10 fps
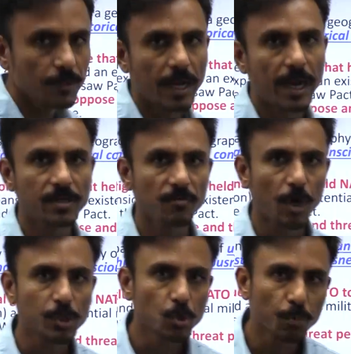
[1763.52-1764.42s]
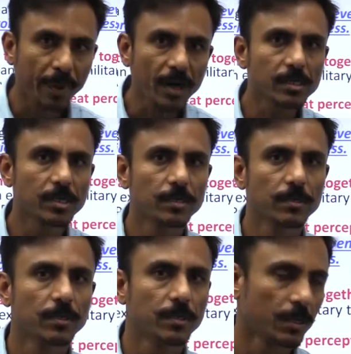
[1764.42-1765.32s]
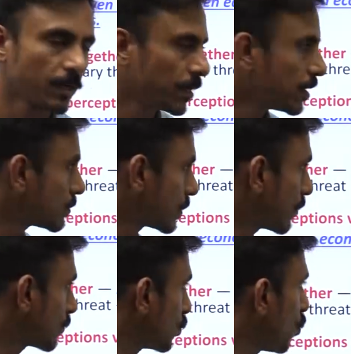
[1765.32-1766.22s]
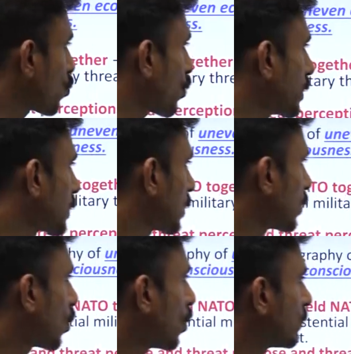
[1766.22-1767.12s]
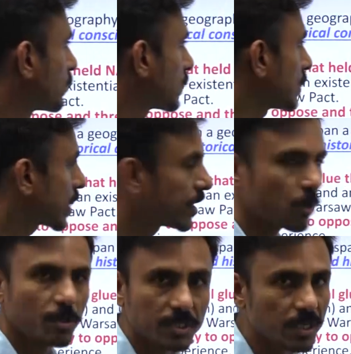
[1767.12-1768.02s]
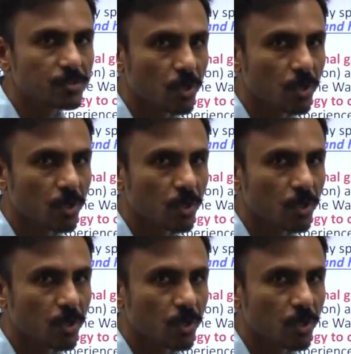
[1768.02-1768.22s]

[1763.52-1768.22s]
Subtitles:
and the Warsaw Pact, there was no question of this ideological